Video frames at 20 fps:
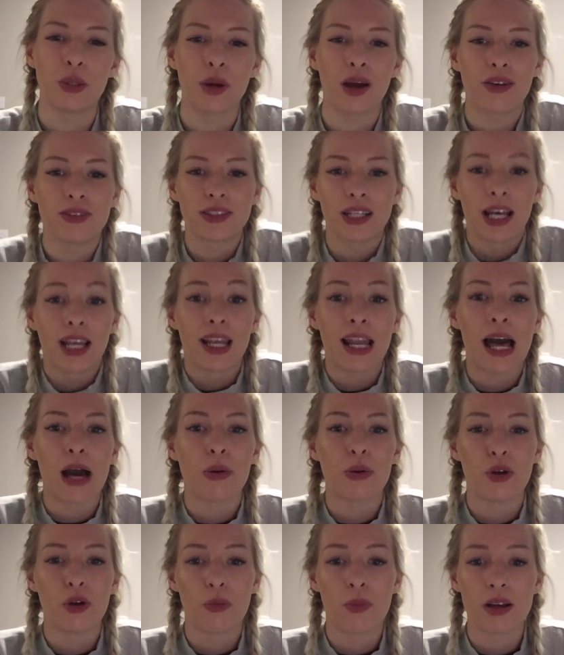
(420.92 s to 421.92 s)
have to allow
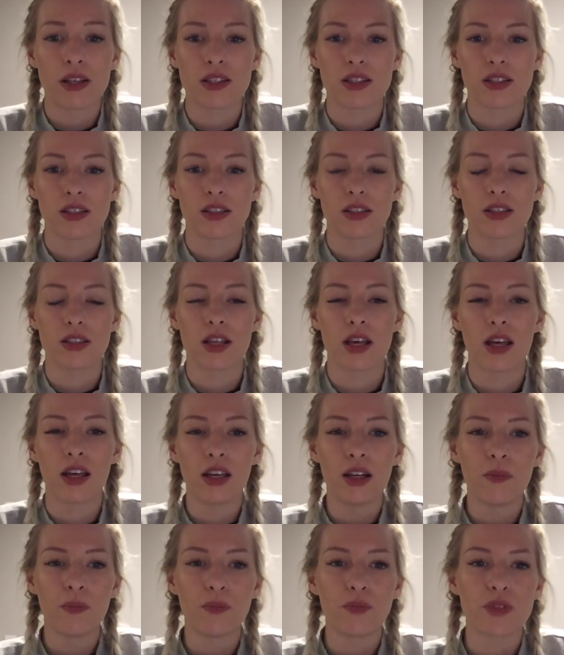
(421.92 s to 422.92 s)
your muscles
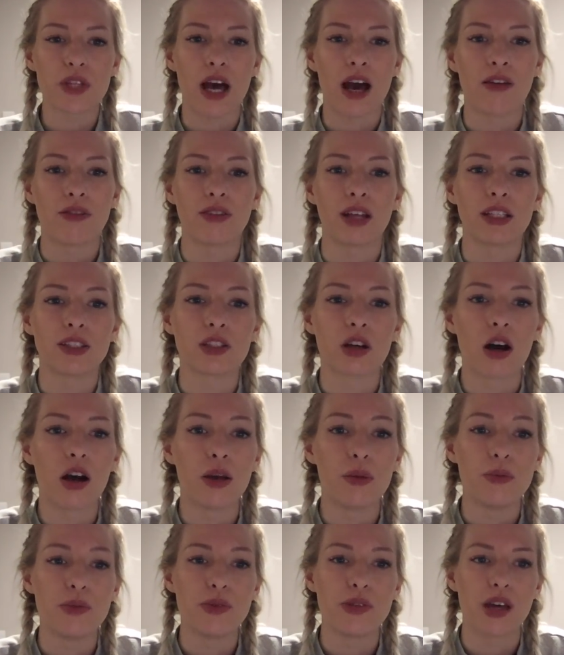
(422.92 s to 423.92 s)
to have that
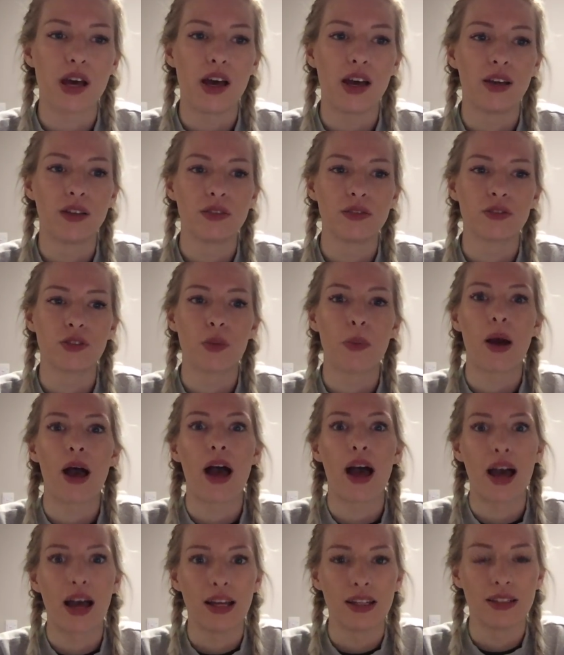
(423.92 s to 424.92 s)
time to
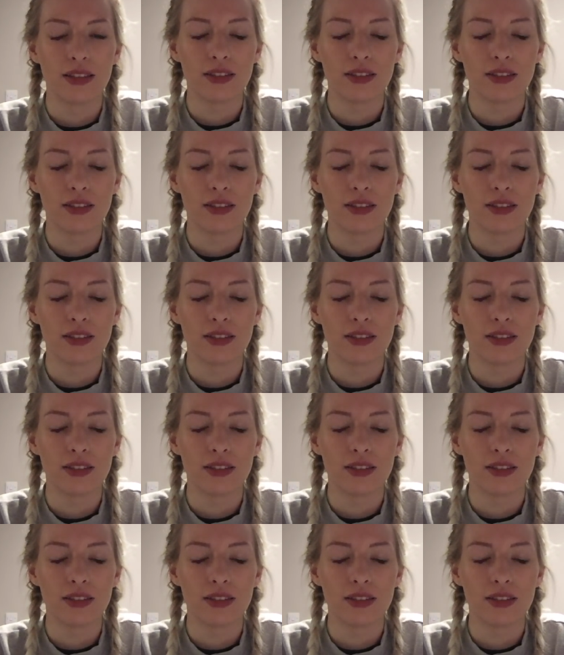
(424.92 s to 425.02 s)
repair,